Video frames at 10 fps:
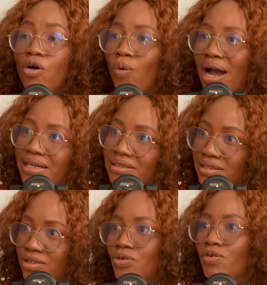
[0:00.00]
Why is
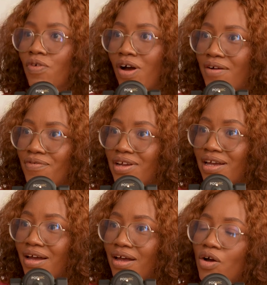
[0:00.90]
this good for
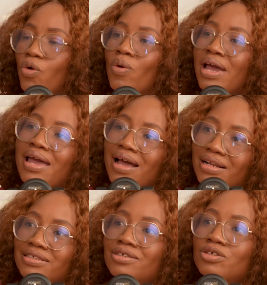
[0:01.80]
Africa? Where
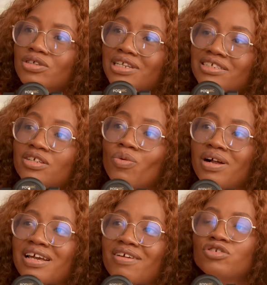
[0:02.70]
else does the
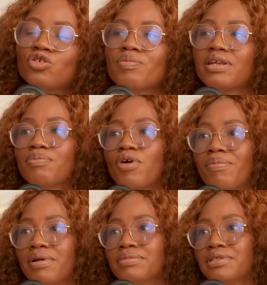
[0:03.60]
world have so many
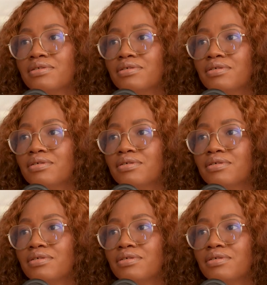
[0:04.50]
problems?